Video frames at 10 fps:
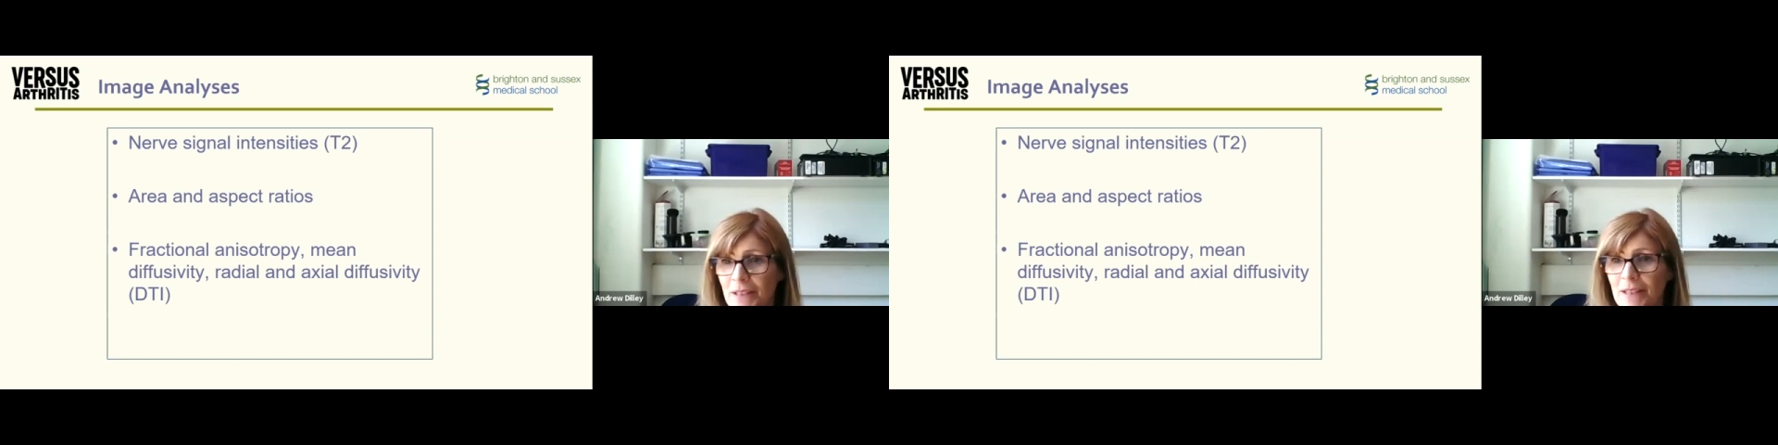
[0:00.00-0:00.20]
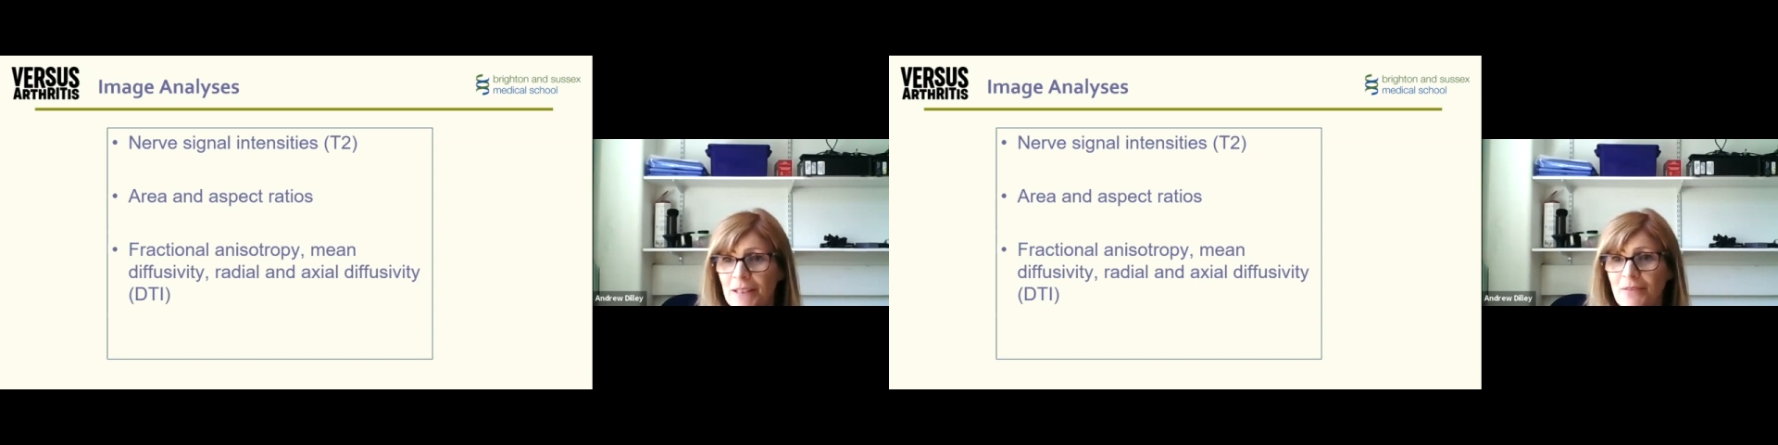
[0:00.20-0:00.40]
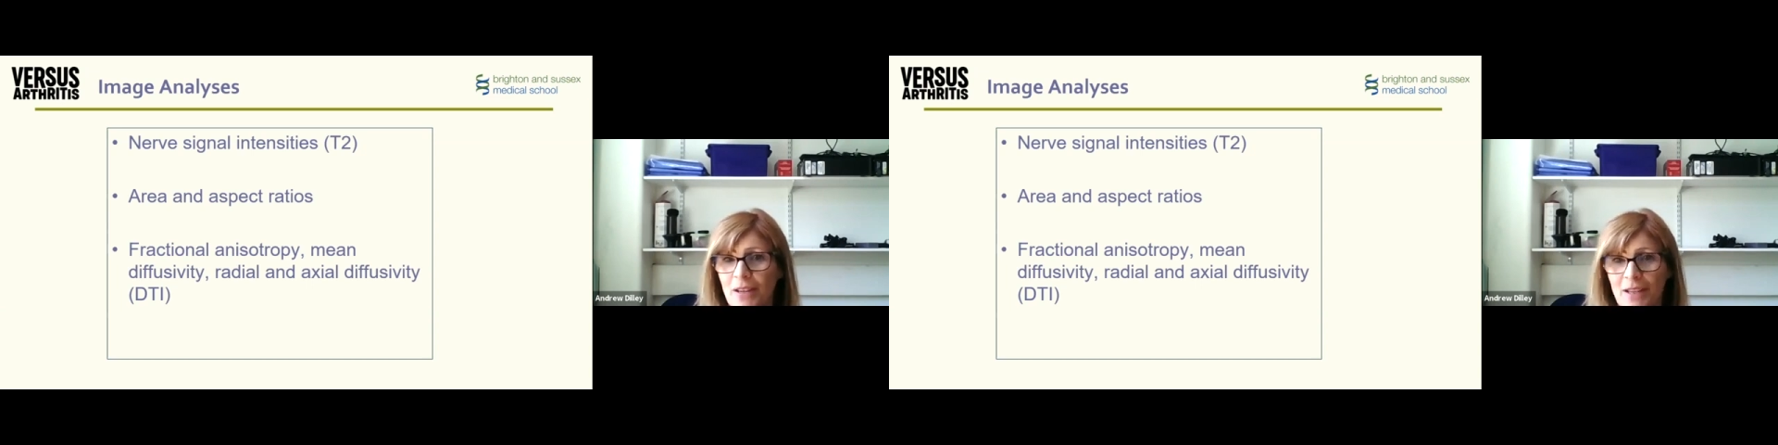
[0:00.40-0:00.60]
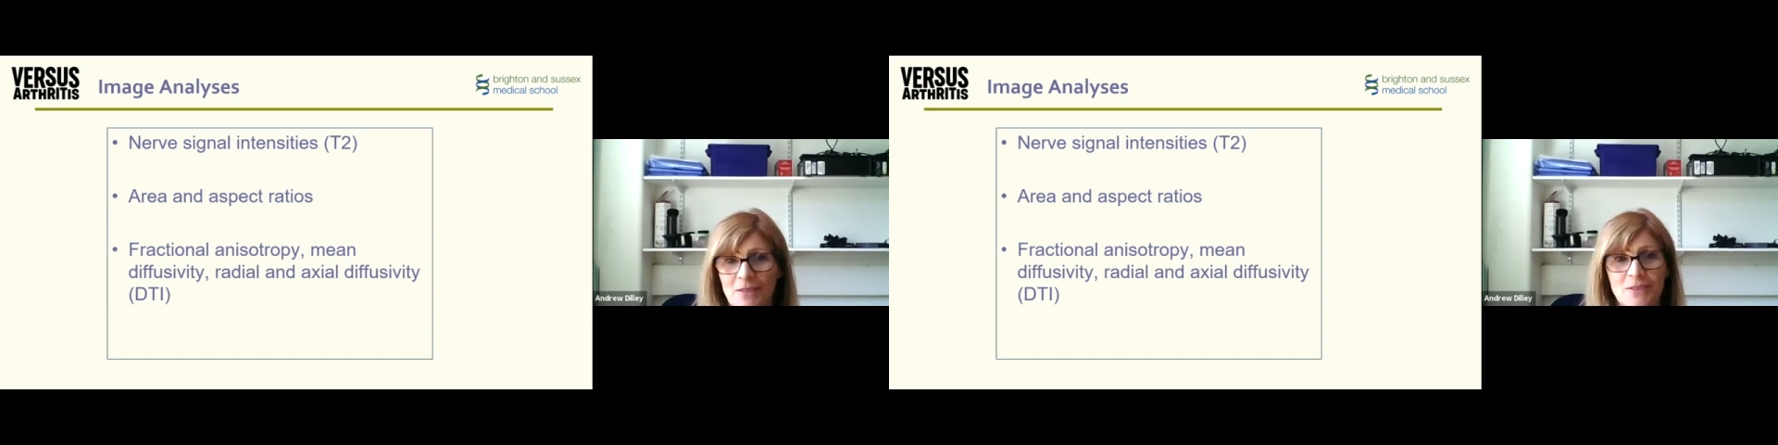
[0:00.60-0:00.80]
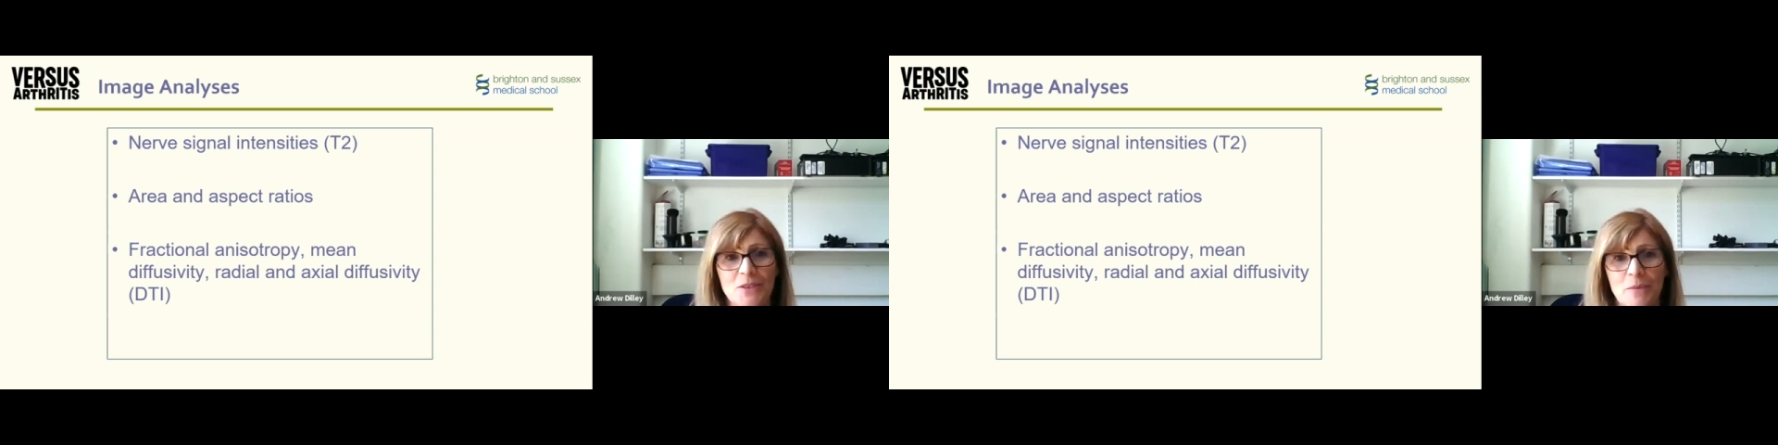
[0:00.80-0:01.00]
I'll leave that
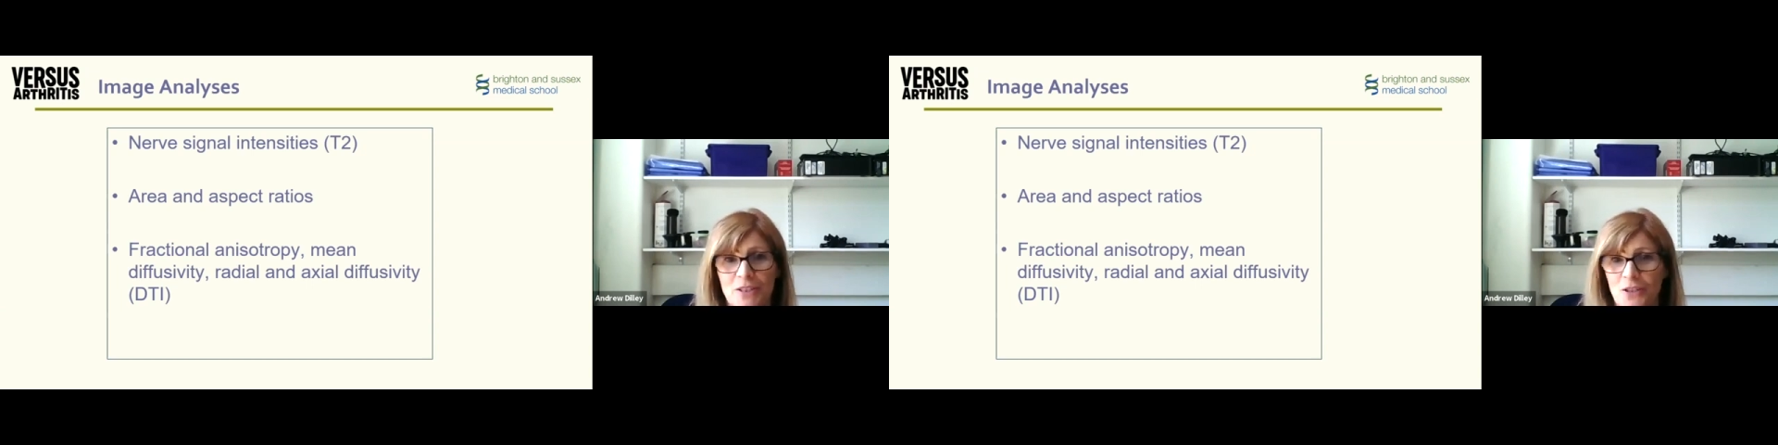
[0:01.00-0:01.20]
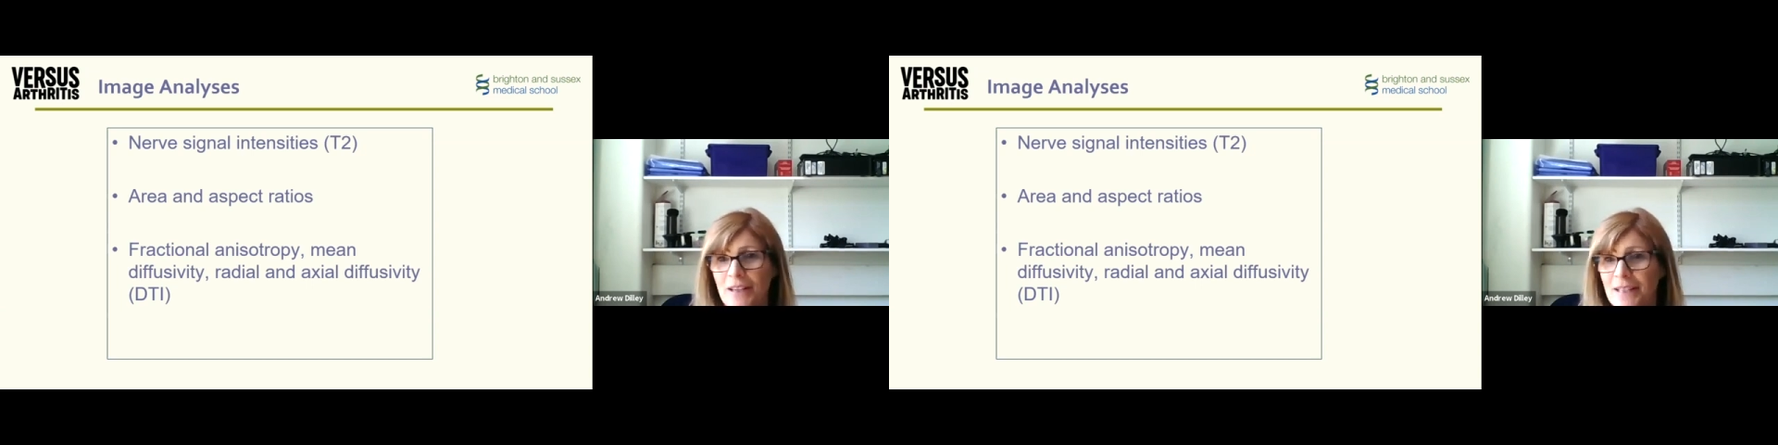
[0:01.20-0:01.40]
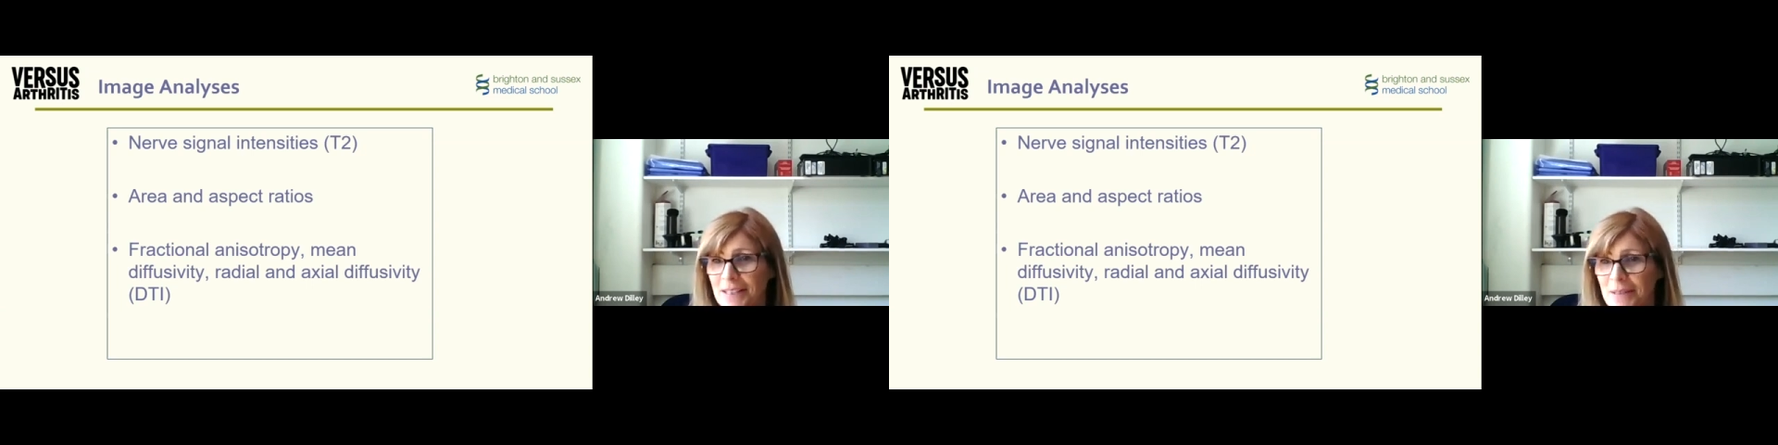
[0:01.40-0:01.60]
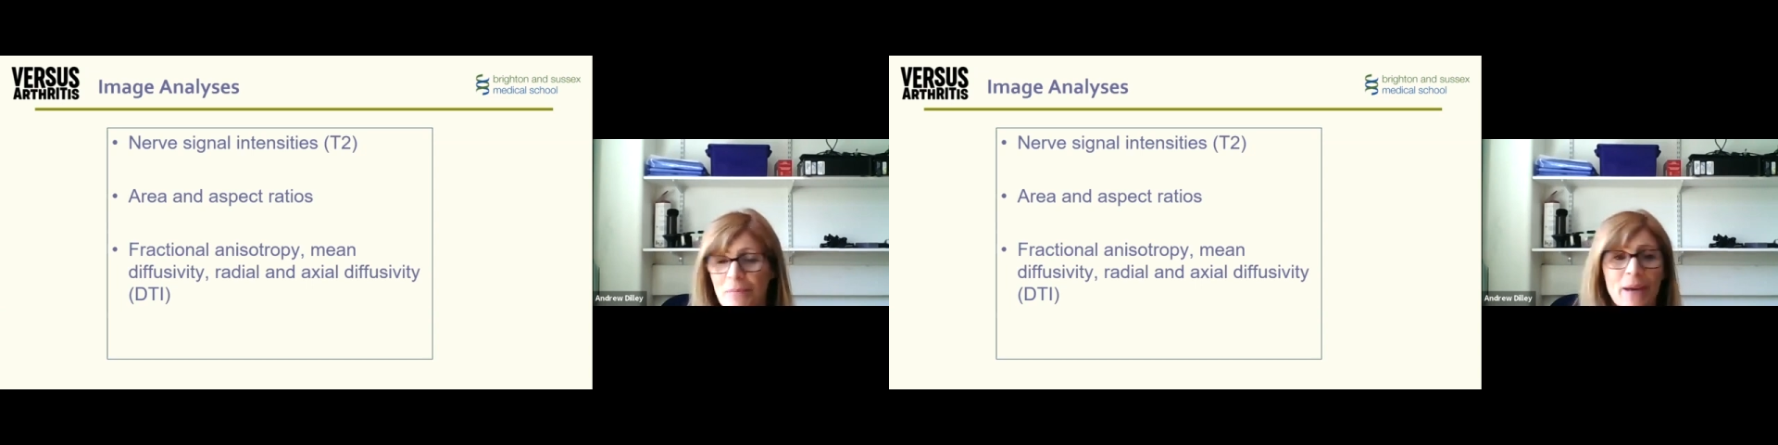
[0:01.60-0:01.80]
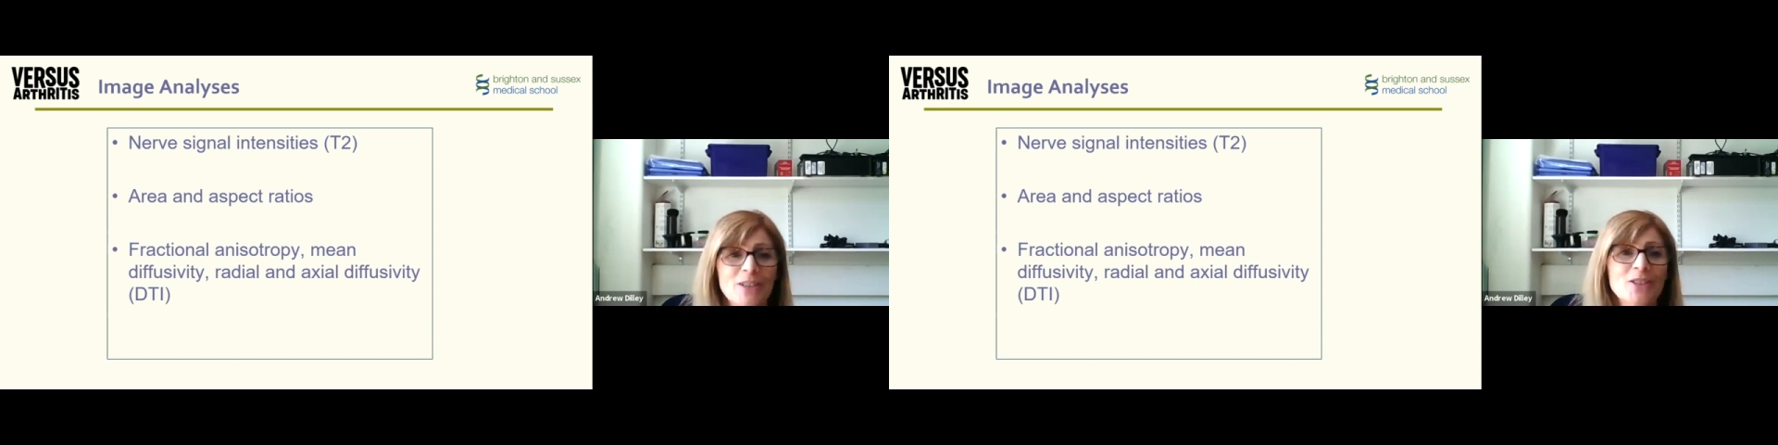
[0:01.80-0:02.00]
until we start getting some
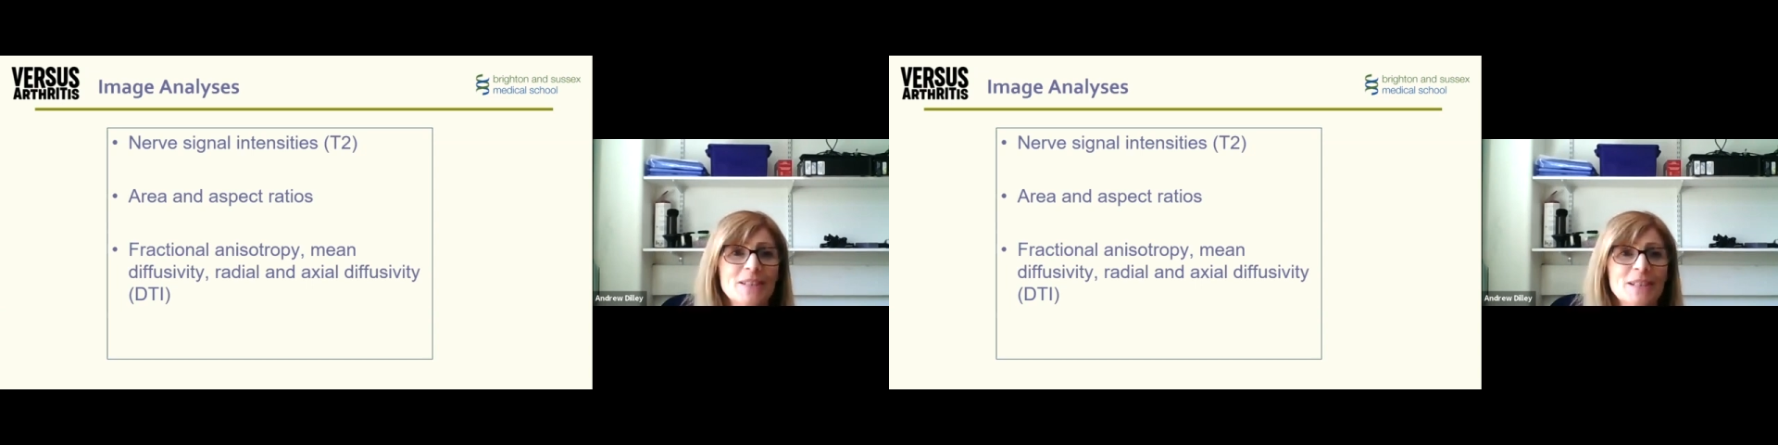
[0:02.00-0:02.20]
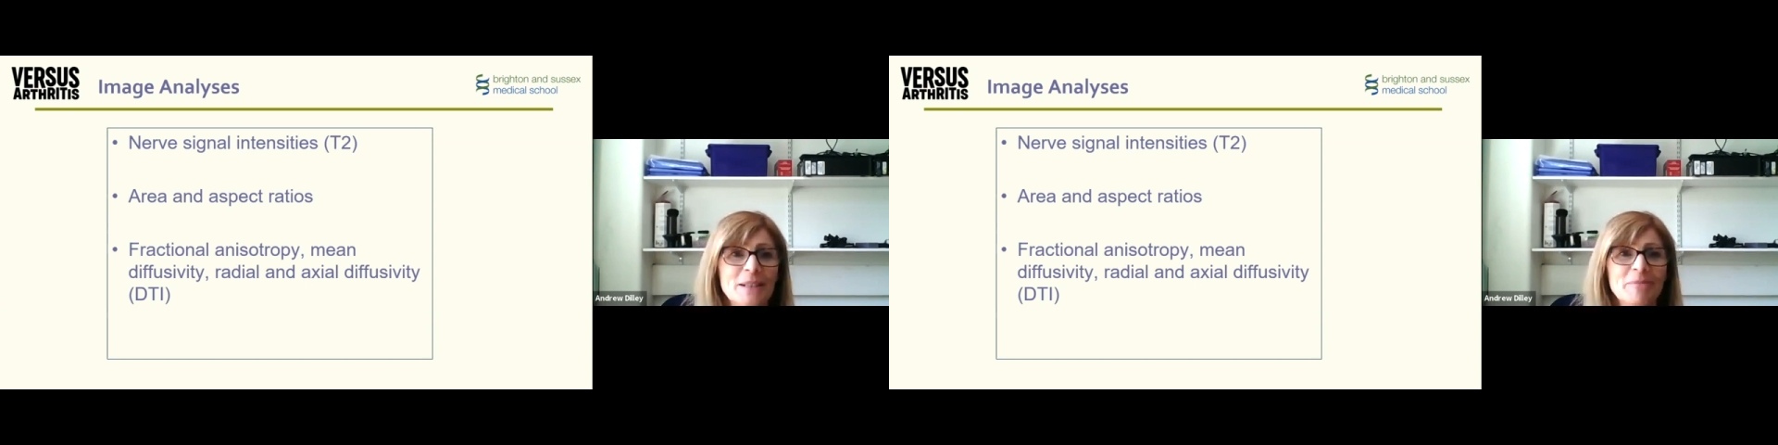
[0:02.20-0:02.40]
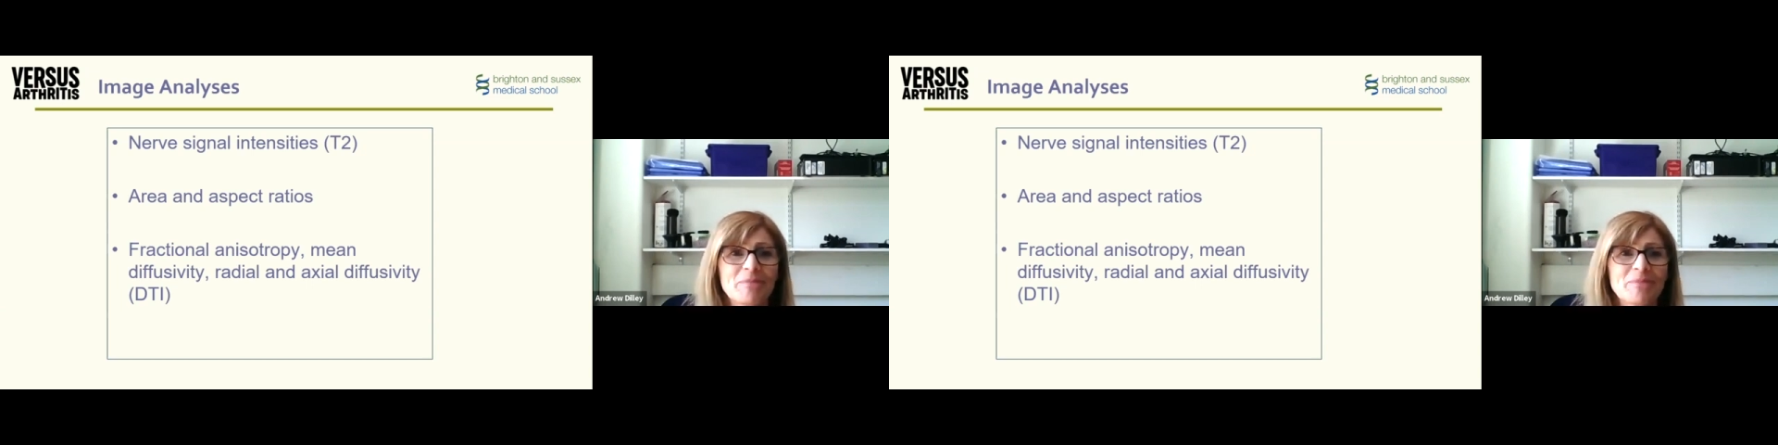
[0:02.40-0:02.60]
patients in.